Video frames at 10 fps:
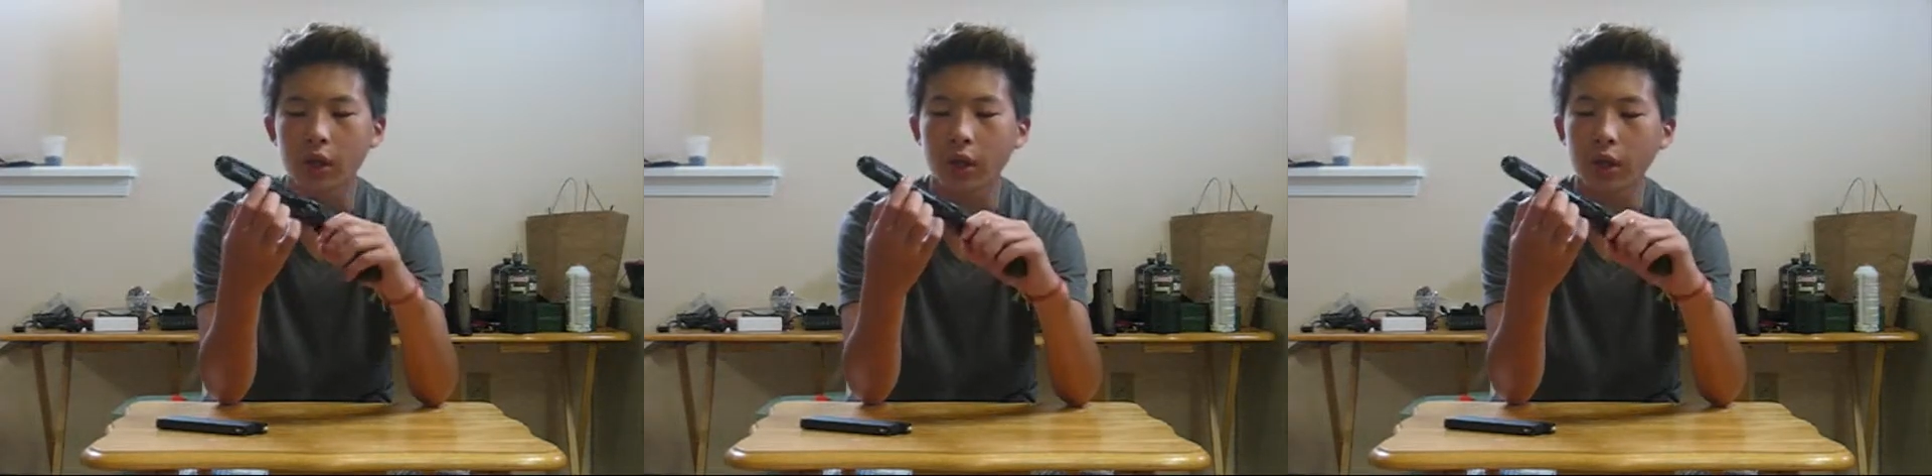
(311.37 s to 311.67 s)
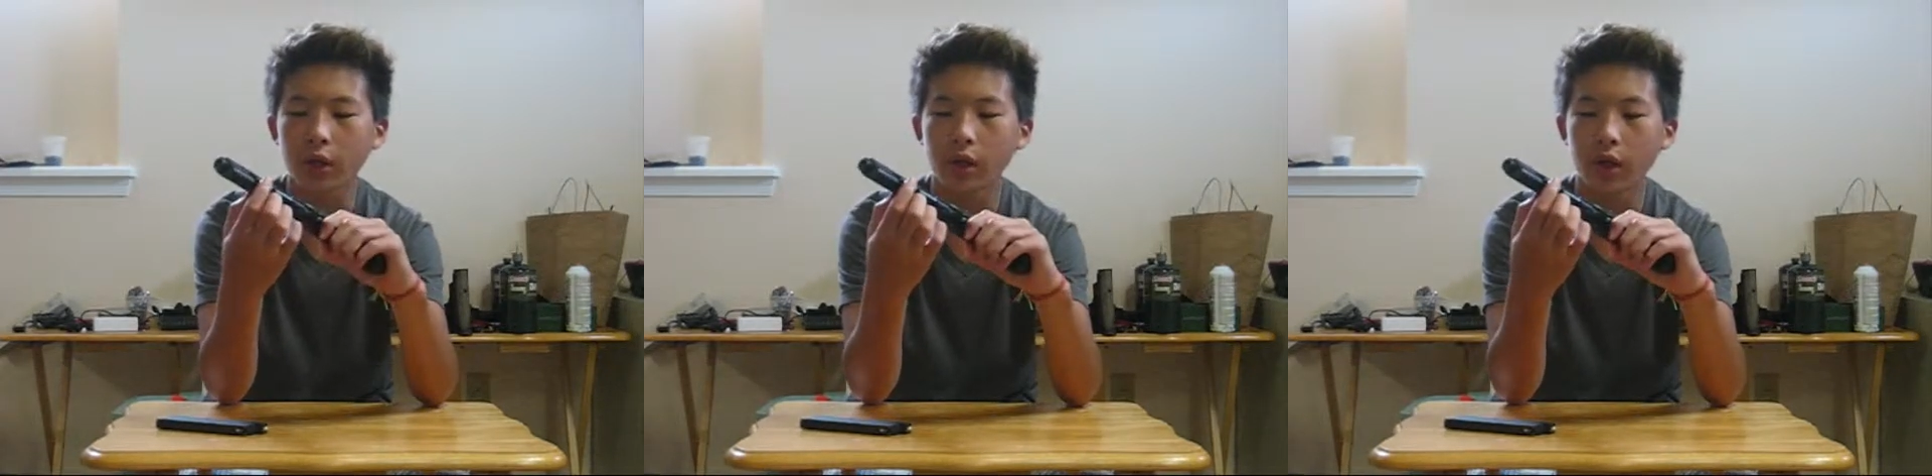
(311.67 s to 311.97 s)

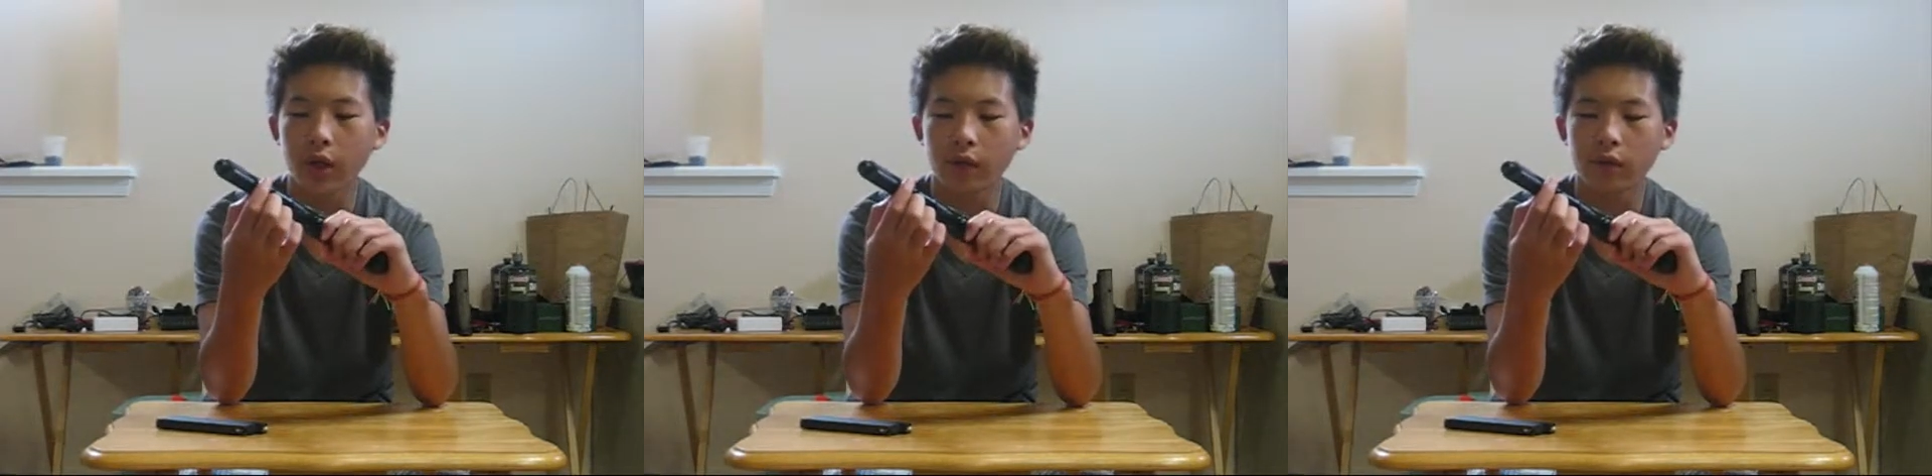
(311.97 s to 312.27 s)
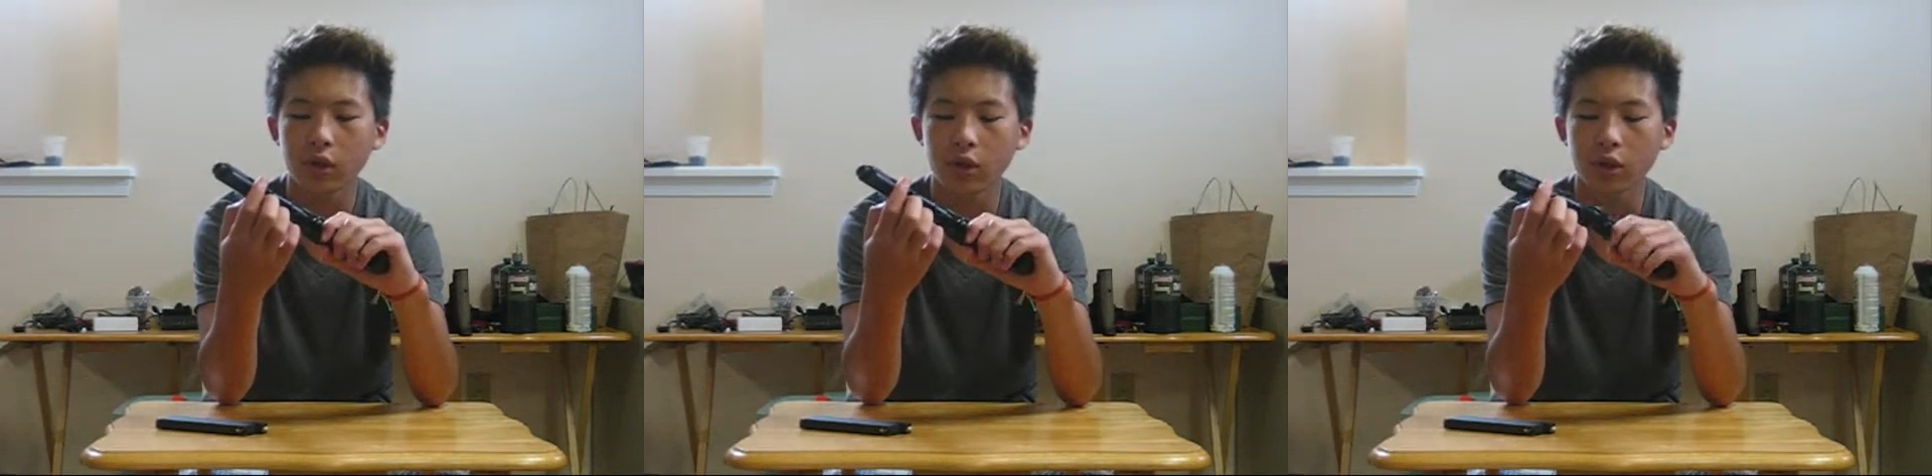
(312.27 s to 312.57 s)
Then you're going to have
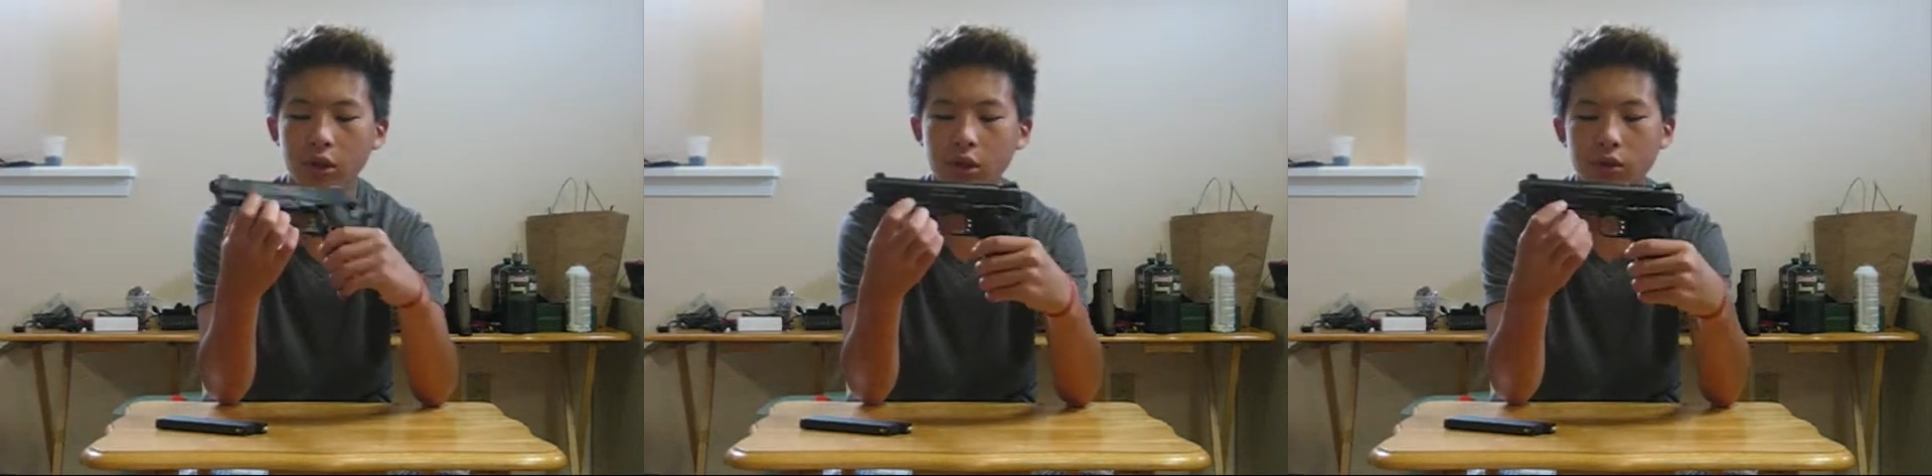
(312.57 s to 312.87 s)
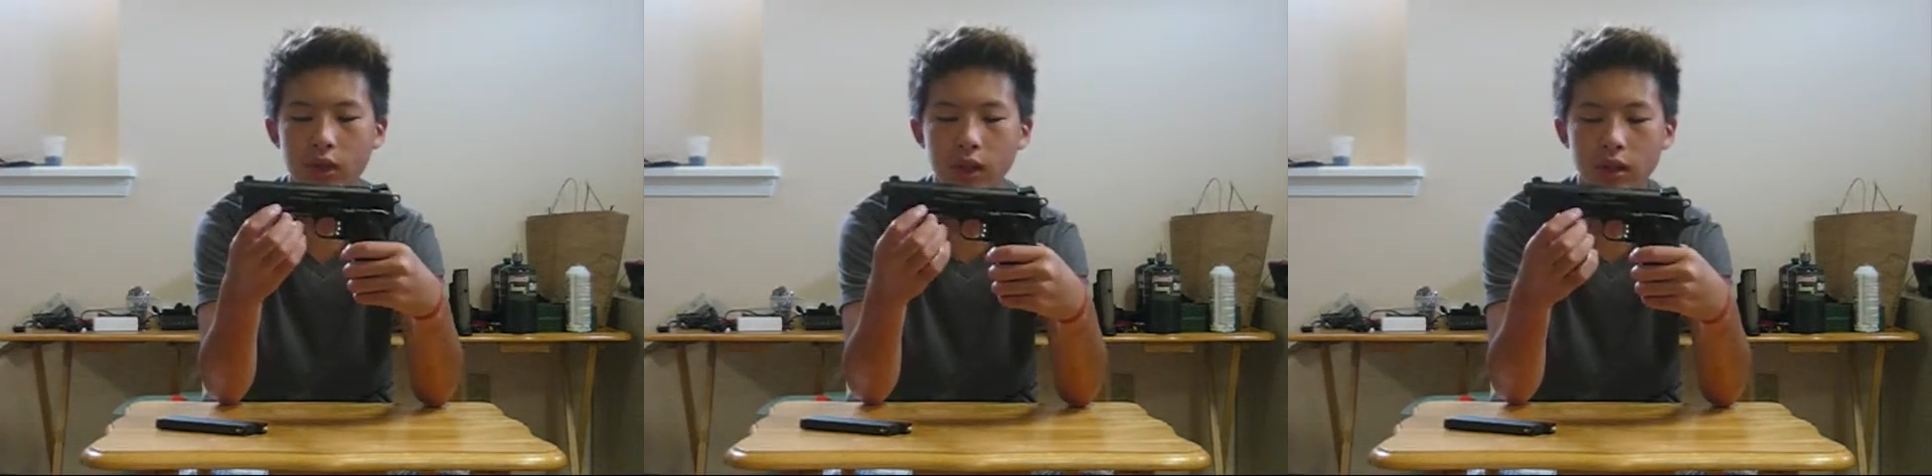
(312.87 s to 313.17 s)
your
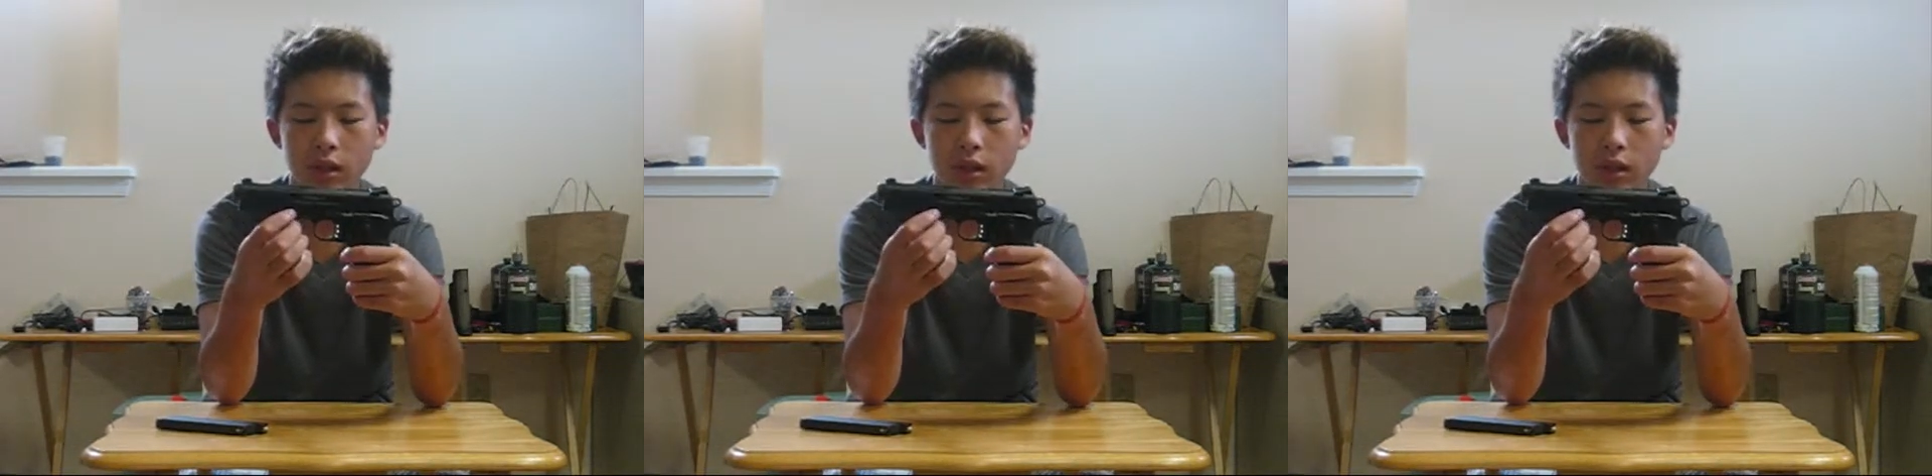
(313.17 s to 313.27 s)
unique